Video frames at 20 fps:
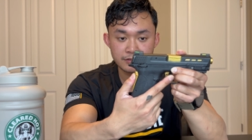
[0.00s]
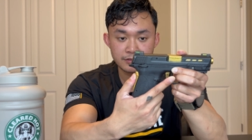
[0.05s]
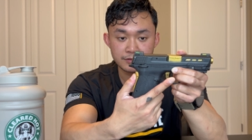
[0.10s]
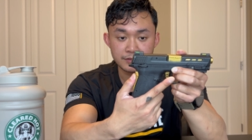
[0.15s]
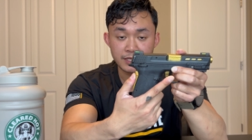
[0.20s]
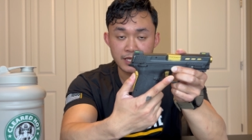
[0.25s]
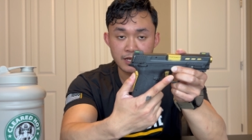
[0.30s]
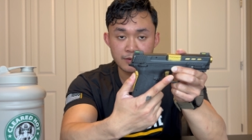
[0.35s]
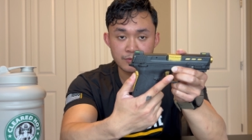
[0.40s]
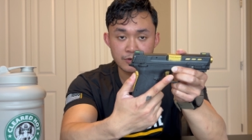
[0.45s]
the
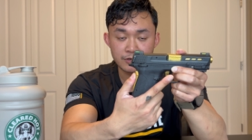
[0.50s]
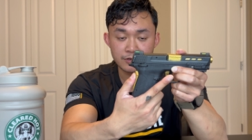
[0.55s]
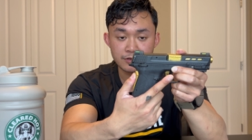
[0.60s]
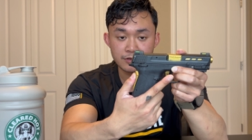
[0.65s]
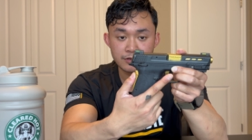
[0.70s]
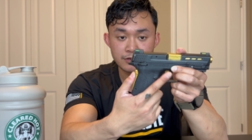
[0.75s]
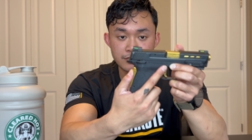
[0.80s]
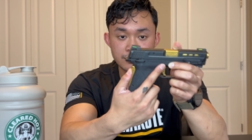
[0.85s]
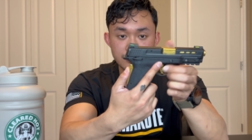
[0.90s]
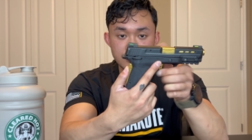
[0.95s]
hammer,
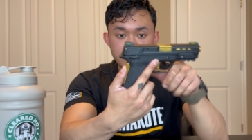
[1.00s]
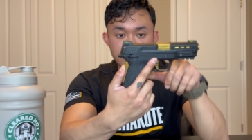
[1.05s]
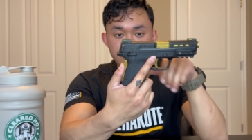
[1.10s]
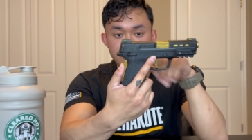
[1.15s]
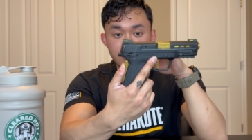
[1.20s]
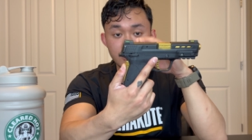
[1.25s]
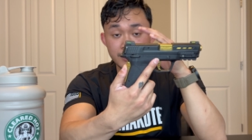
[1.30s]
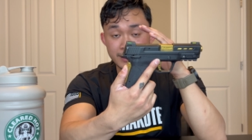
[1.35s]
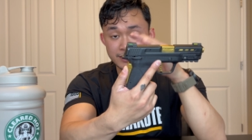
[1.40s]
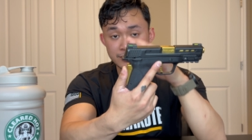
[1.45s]

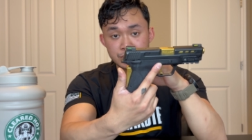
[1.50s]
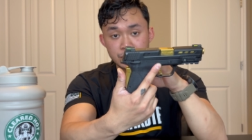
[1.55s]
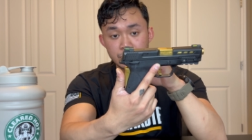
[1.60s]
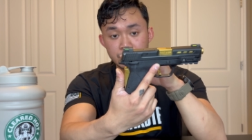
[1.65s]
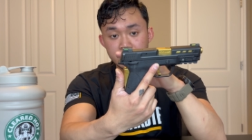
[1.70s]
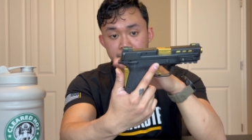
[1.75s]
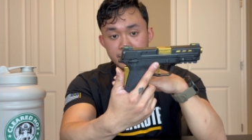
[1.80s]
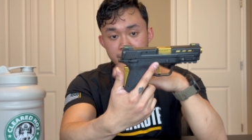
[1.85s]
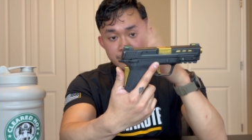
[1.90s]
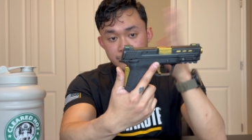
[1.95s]

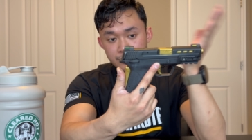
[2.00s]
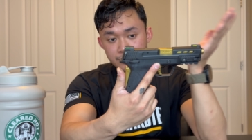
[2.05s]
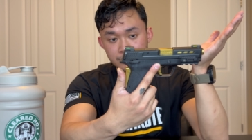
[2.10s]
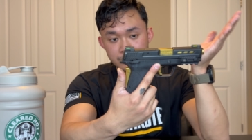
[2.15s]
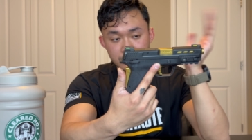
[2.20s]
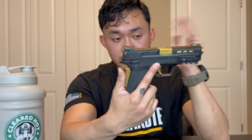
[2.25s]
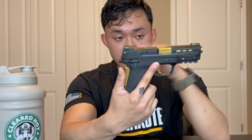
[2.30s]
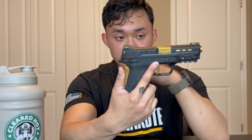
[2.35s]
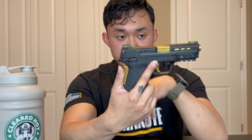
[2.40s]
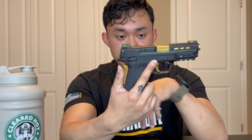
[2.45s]
internal hammer
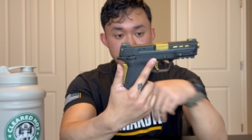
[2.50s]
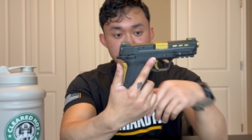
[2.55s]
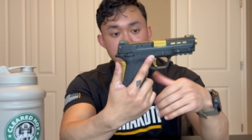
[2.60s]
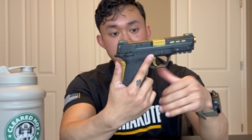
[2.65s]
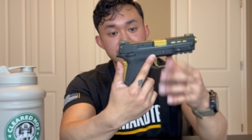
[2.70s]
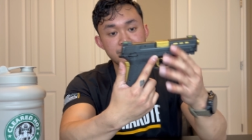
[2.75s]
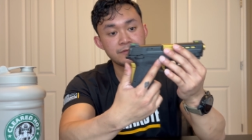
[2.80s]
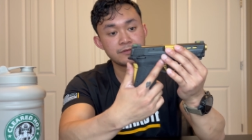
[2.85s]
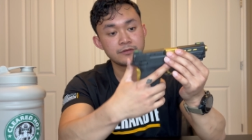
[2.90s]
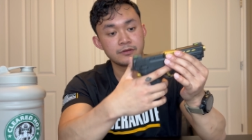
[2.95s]
goes off,